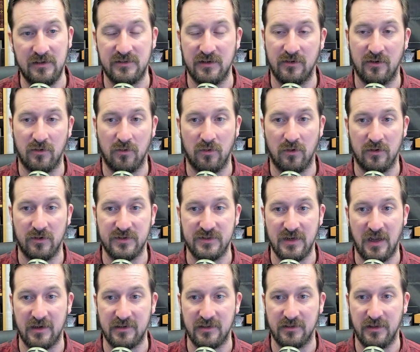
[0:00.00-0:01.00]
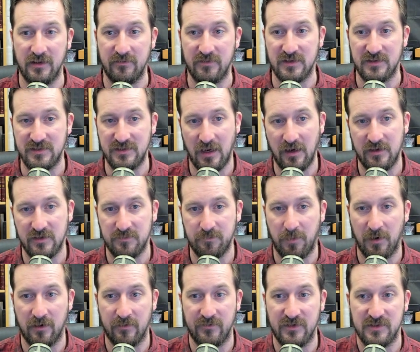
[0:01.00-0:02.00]
he's under orders not to leave the state as
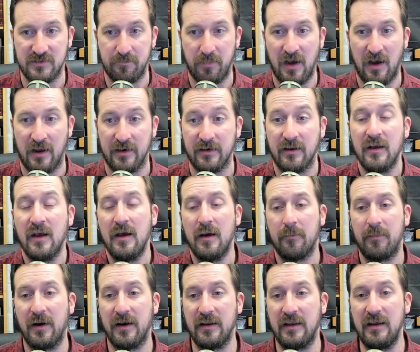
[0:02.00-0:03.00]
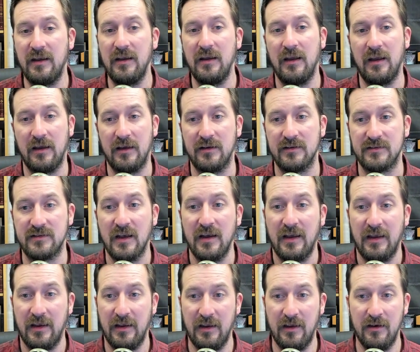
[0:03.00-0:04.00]
part of his bond. But he is
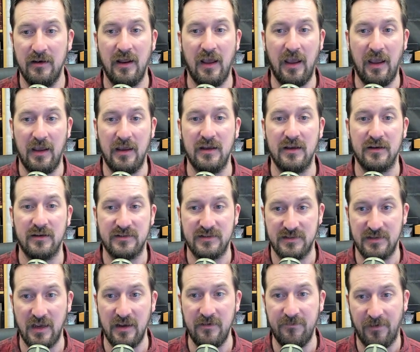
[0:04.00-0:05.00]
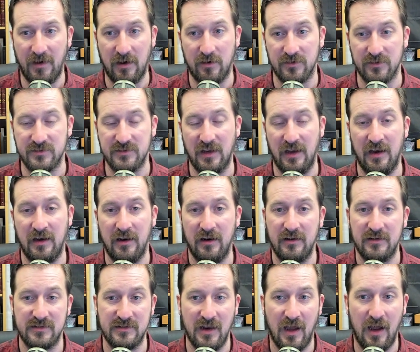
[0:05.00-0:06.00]
in a safe house, and it
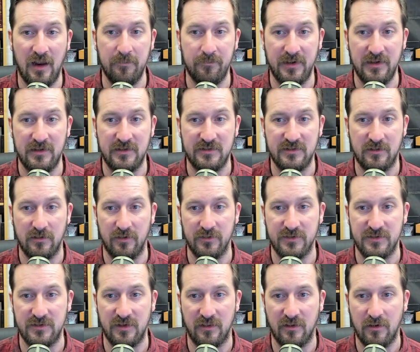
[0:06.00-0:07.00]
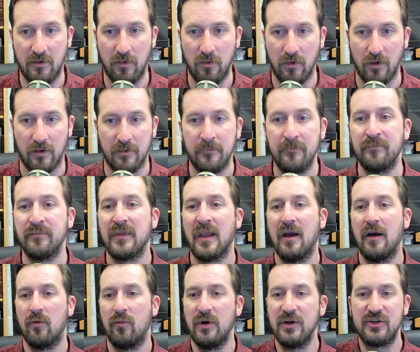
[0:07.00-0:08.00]
has not been disclosed to the court,
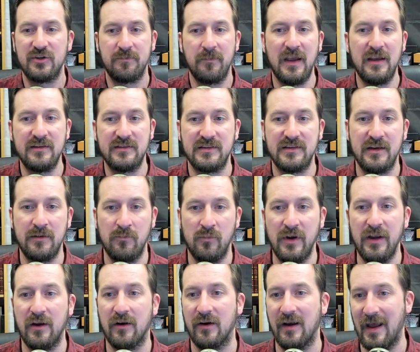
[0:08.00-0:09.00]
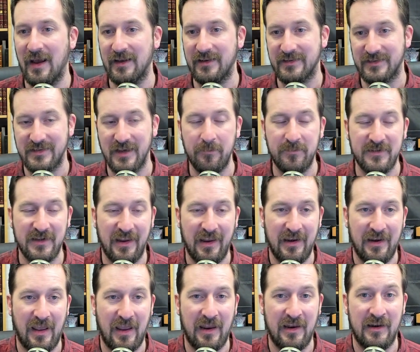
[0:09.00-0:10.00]
which may seem weird, except
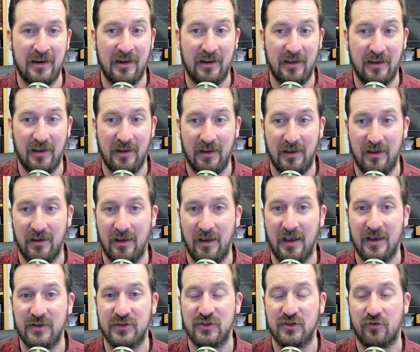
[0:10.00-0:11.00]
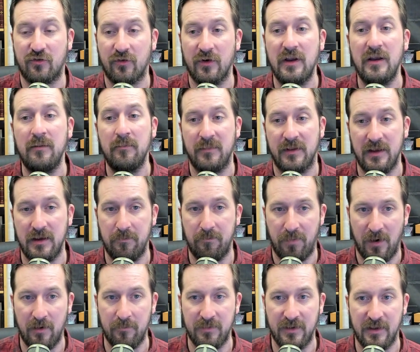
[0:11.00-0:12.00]
in an extremely
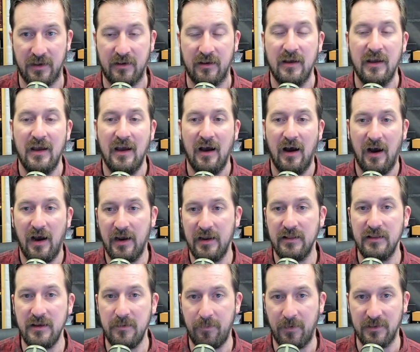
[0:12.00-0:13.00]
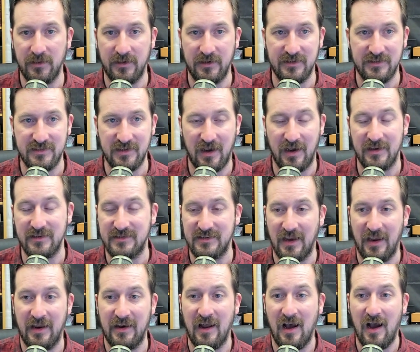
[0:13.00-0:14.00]
public, highly politicized,
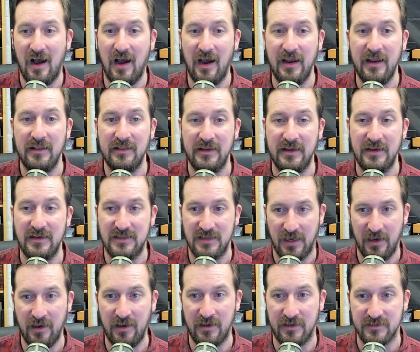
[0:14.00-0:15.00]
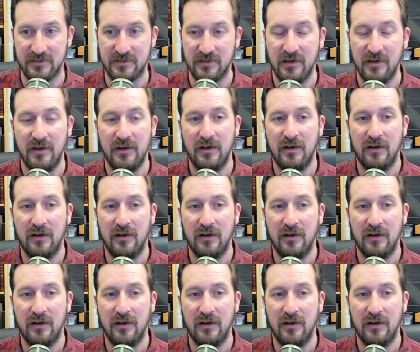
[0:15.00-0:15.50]
and highly tense